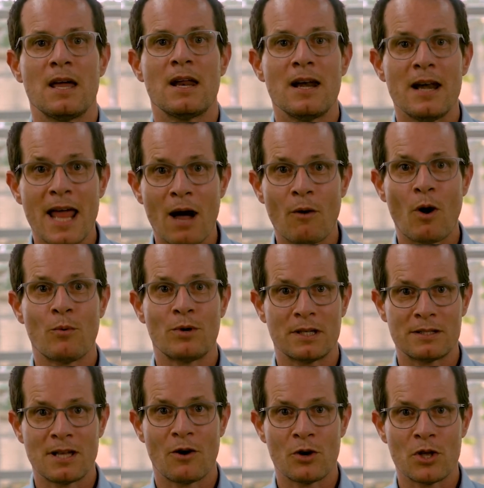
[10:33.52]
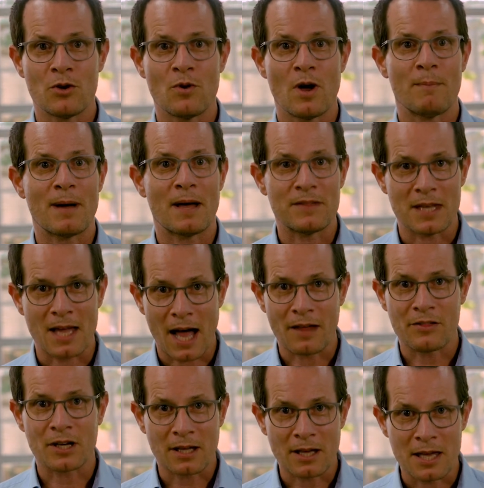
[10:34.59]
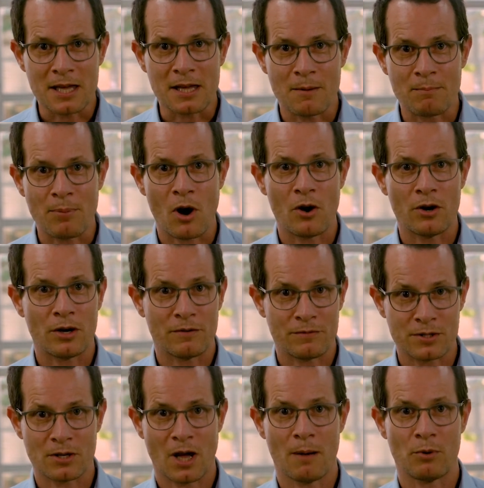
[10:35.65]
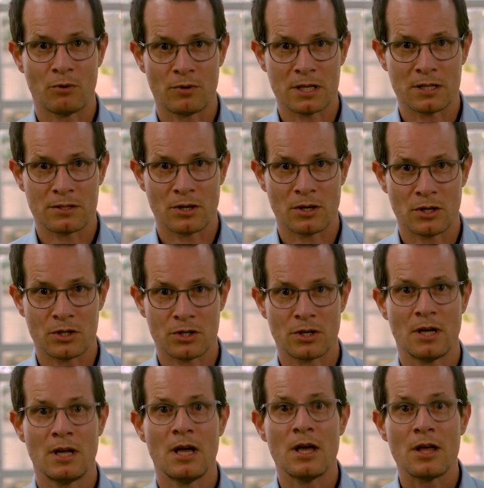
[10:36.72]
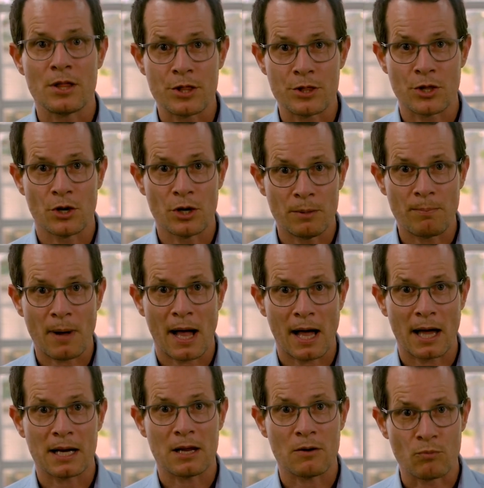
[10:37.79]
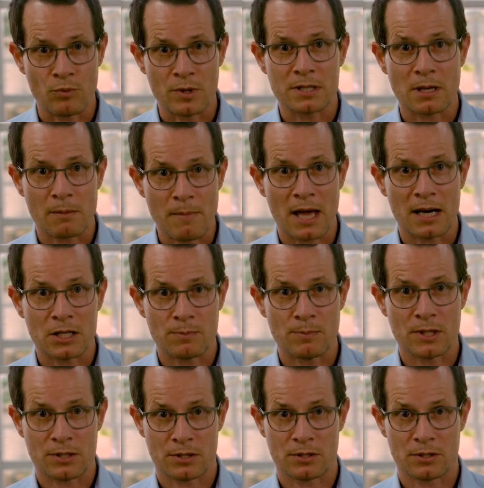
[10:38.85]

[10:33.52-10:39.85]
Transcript: Now I want to tell you about the other key component of CyberResearch, third-party risk management